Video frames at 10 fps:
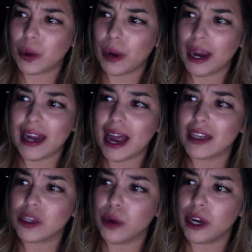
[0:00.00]

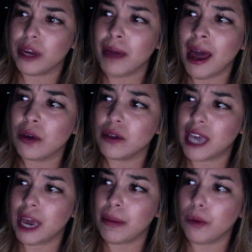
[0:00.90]
great-ass running back who's
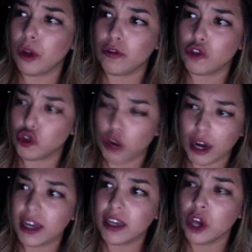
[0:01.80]
capable of
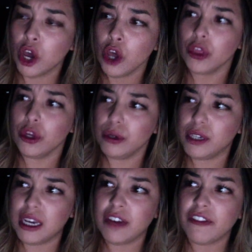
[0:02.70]
trucking through
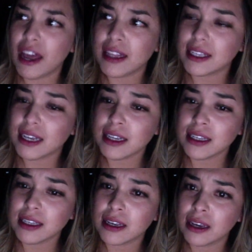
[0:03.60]
defenses?